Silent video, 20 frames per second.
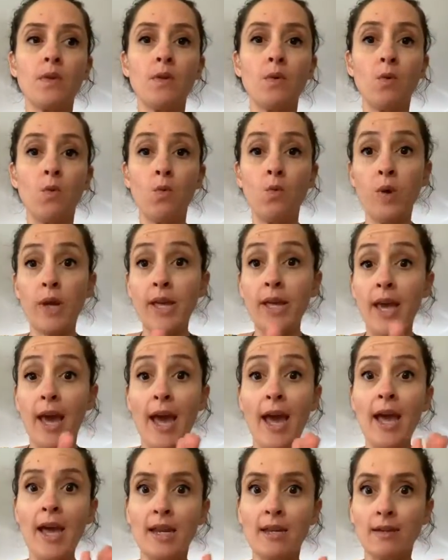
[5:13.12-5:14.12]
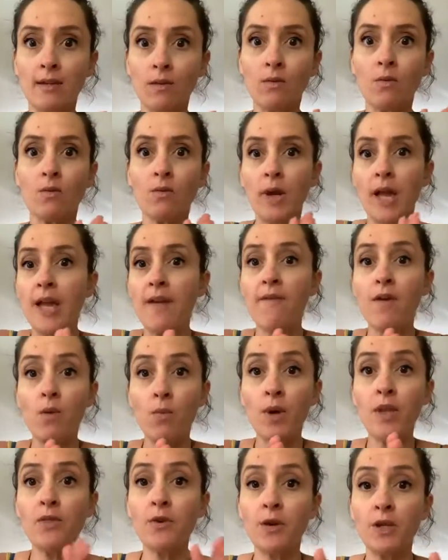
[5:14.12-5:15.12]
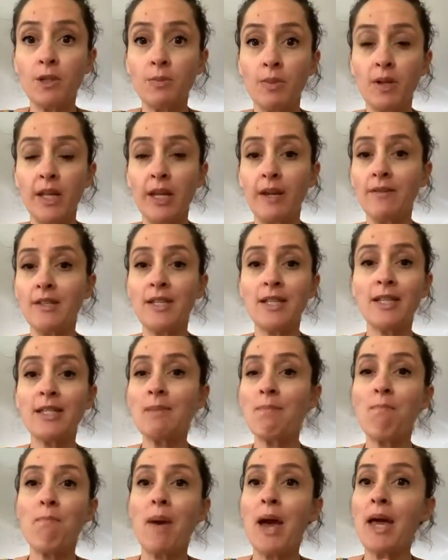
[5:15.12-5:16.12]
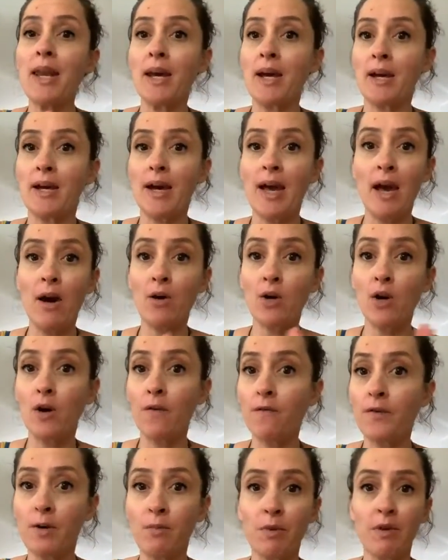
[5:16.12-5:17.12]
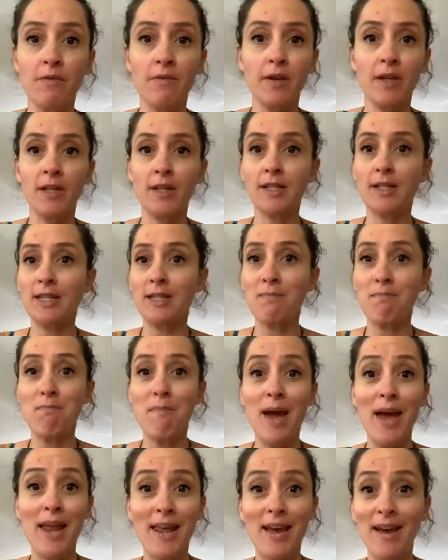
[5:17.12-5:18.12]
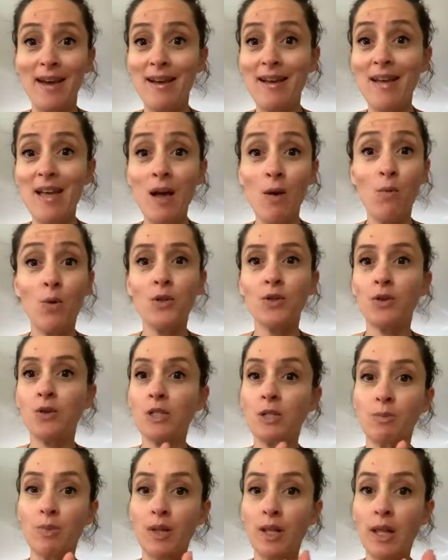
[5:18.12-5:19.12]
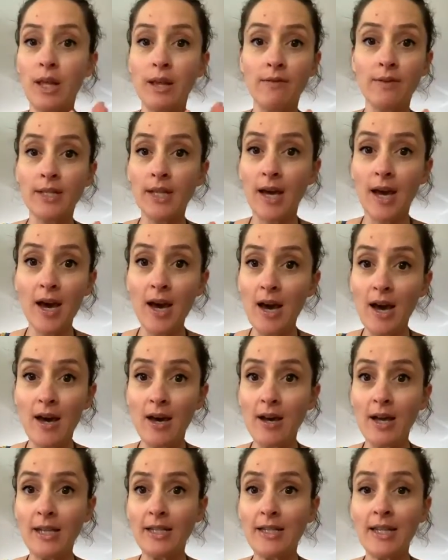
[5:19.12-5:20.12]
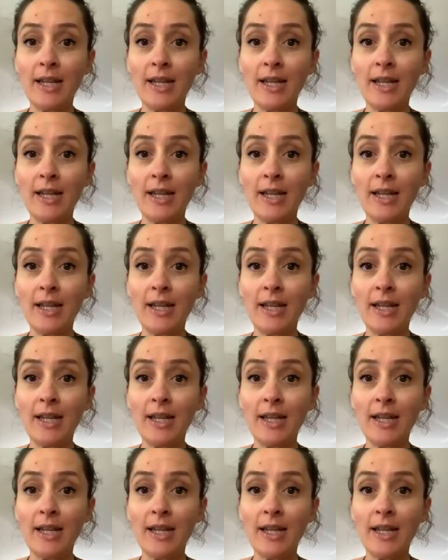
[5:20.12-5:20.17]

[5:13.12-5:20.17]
we can, even with those beliefs, it doesn't matter how confident we feel. It doesn't matter what those beliefs are.